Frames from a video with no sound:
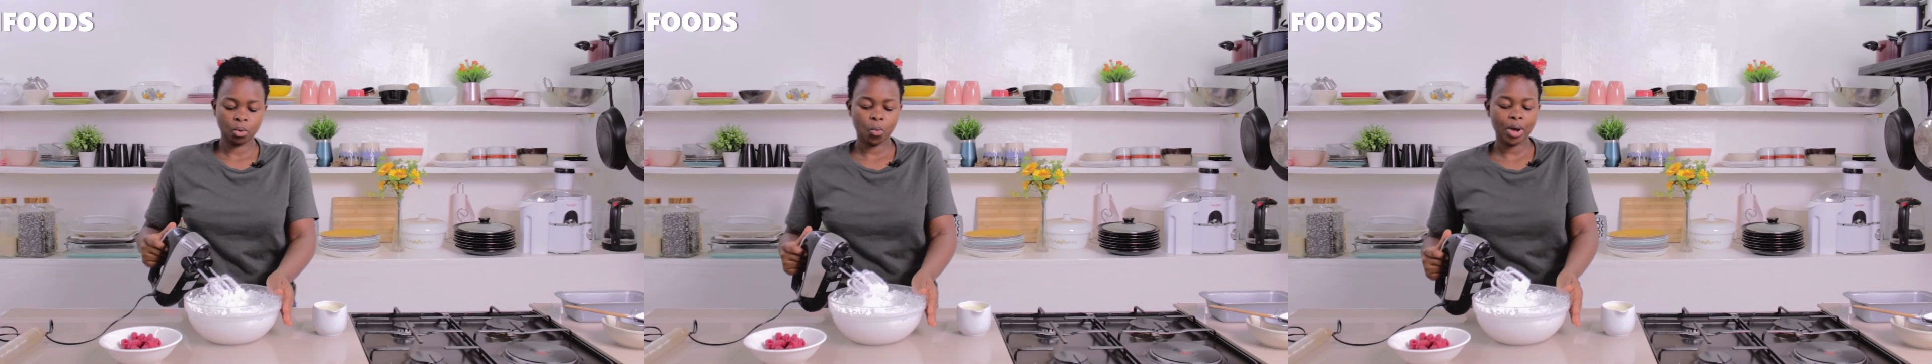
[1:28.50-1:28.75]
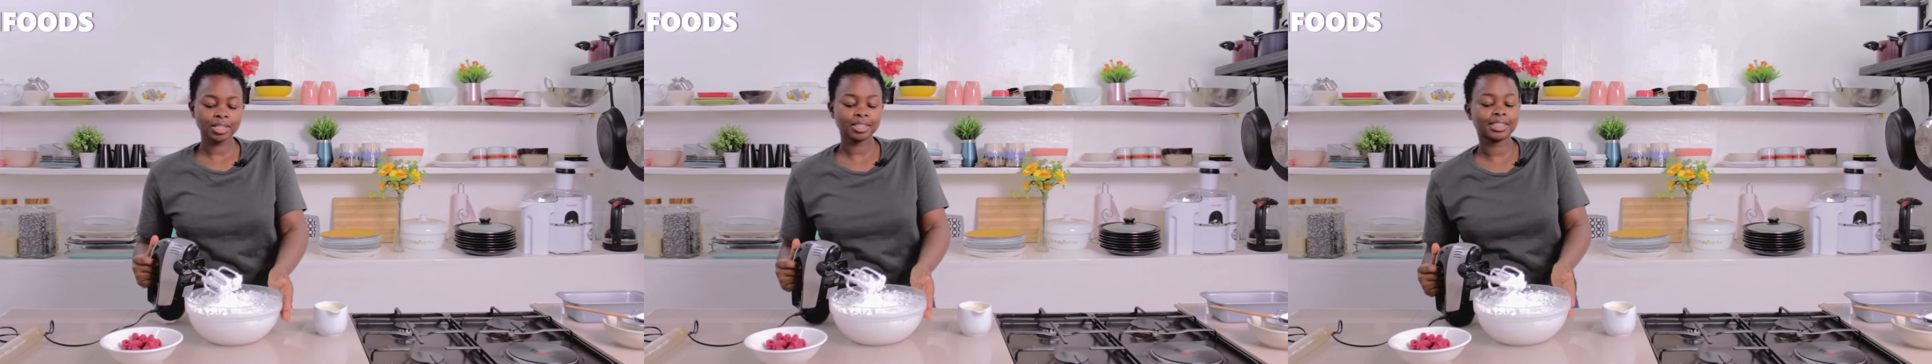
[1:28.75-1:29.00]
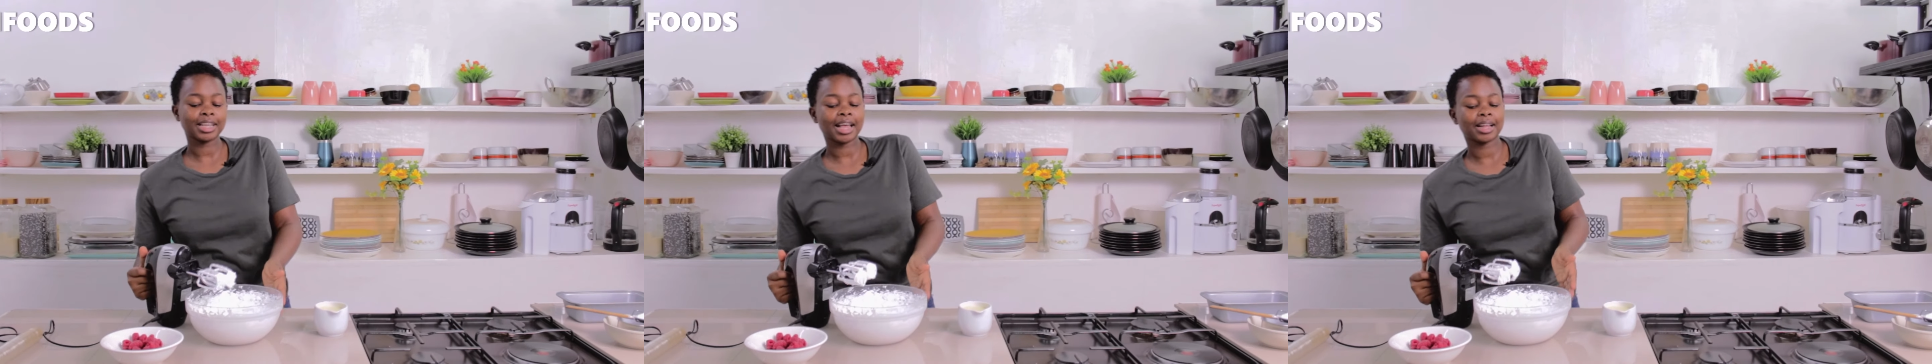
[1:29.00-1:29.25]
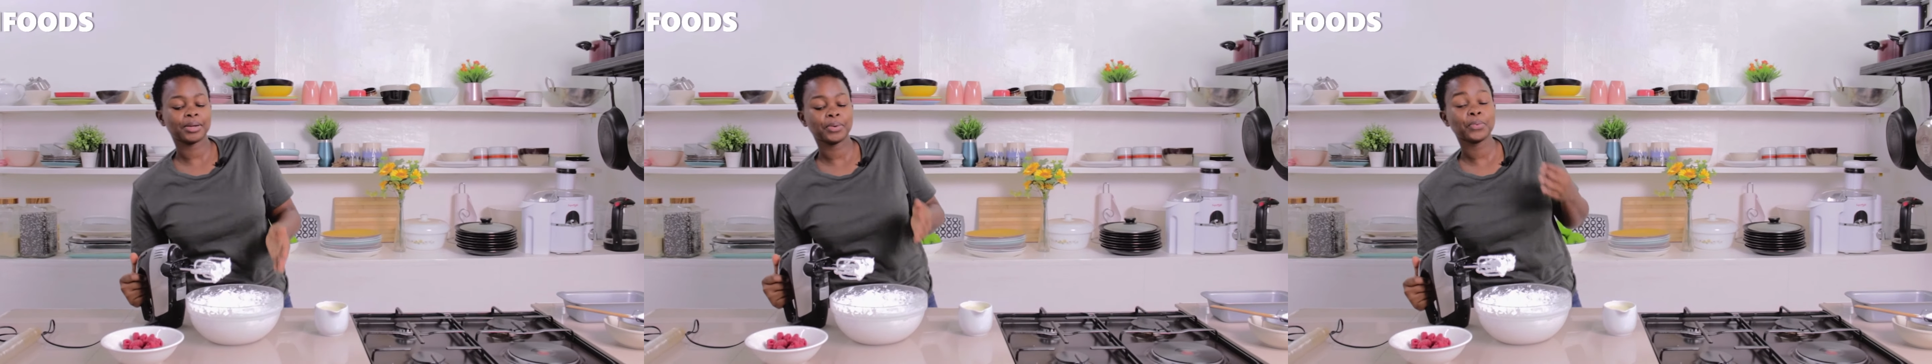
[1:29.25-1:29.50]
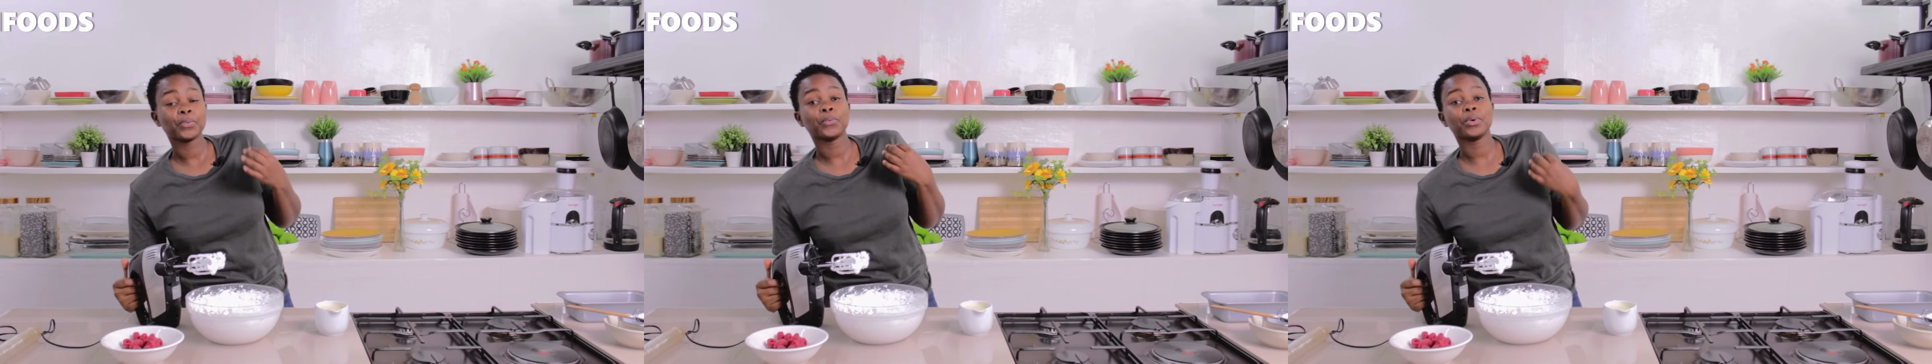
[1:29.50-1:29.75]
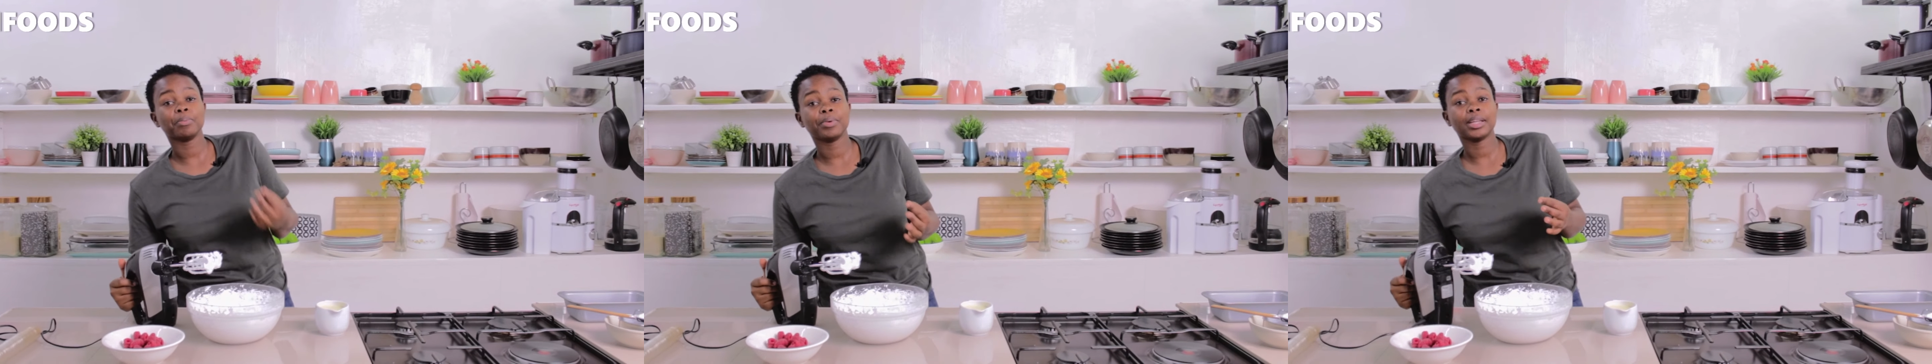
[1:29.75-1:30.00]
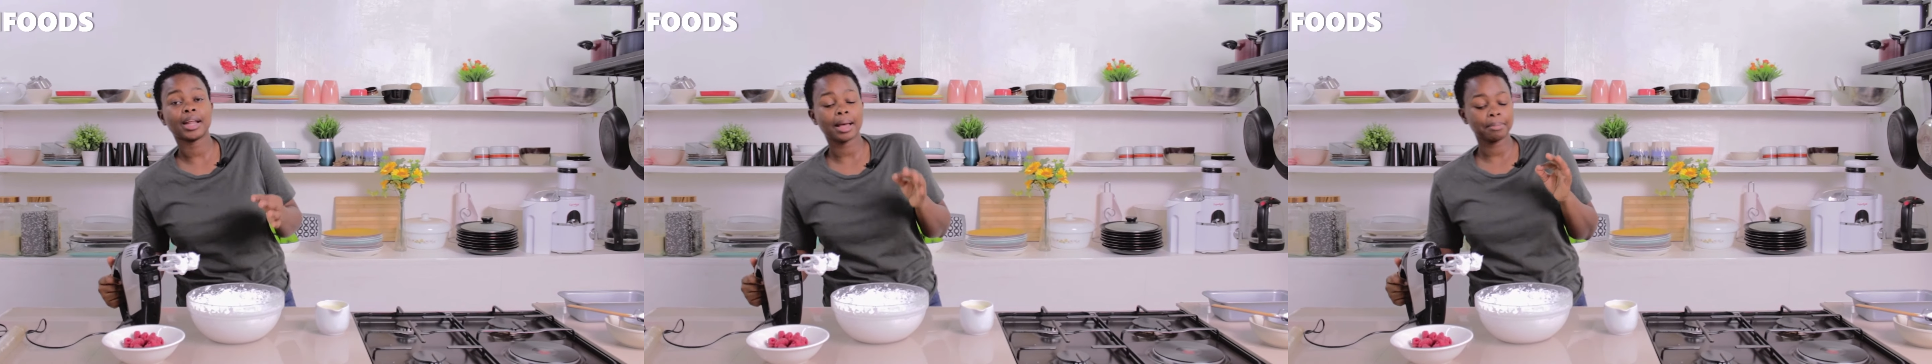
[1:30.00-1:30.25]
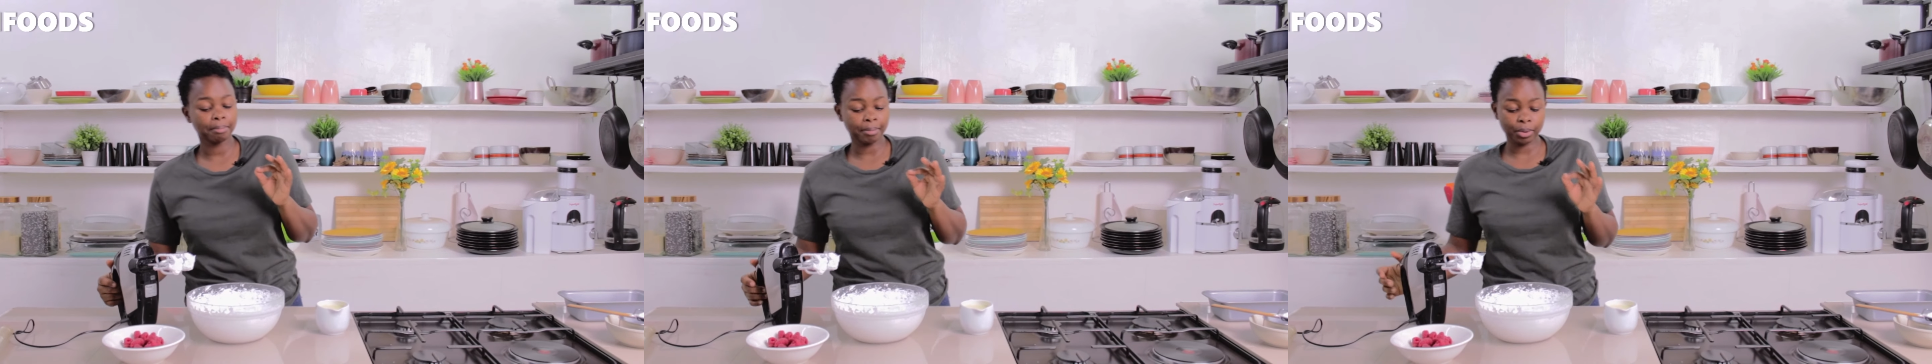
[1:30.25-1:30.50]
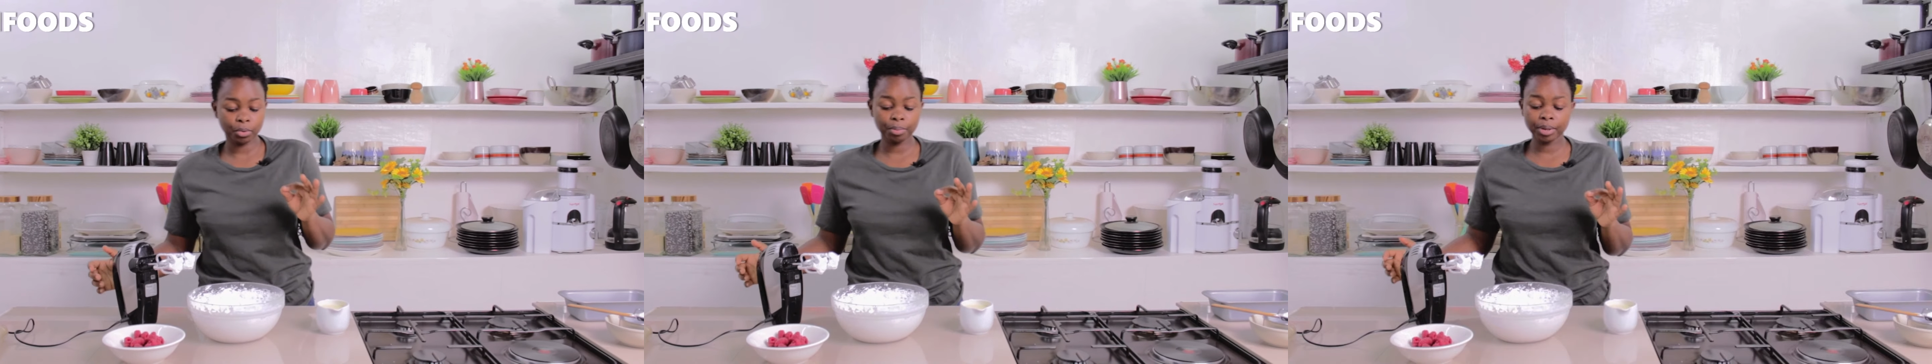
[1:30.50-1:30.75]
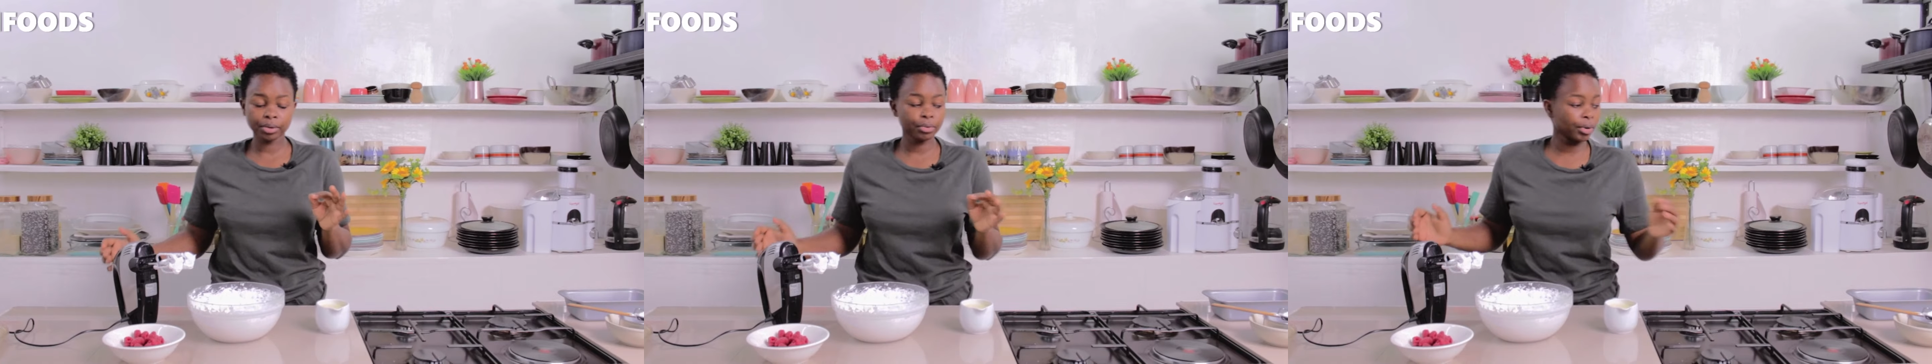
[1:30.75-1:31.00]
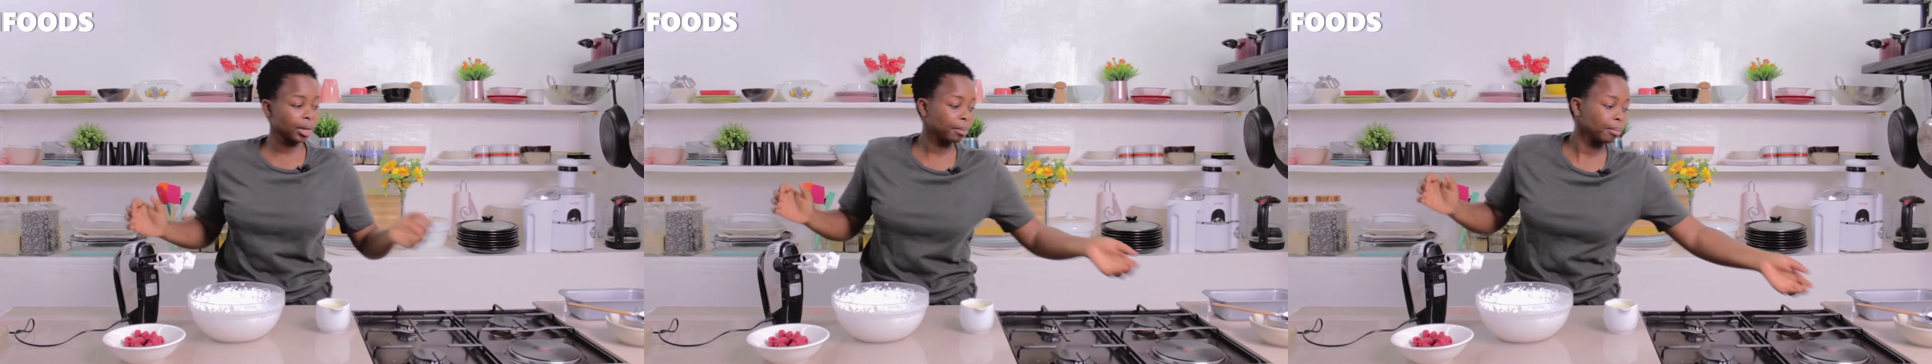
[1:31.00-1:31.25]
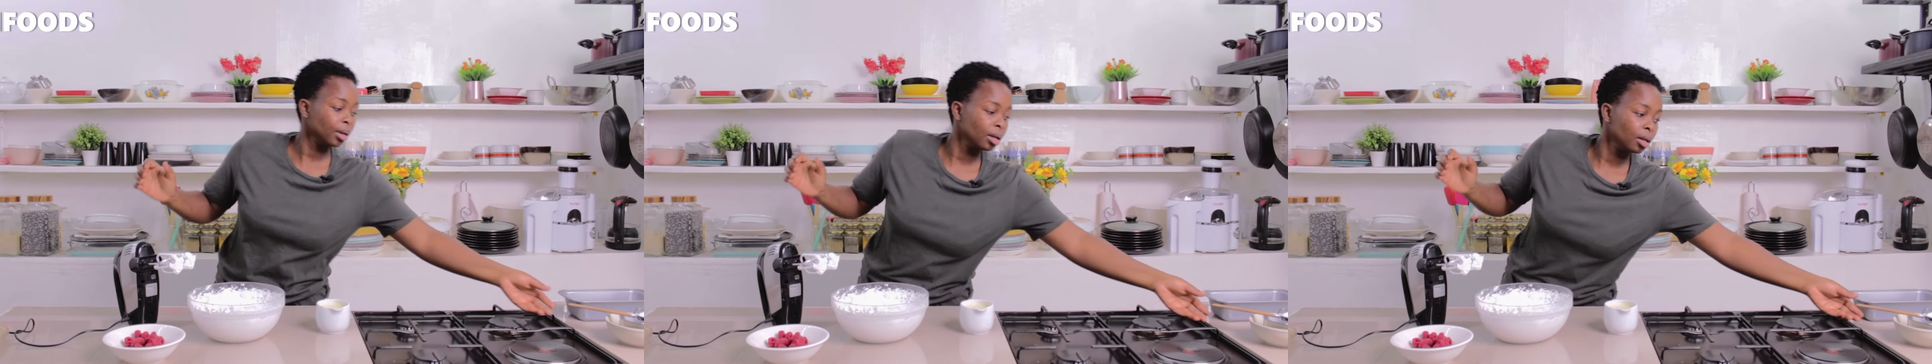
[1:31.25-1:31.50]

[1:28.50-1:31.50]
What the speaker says: Once done whipping up my whipping cream,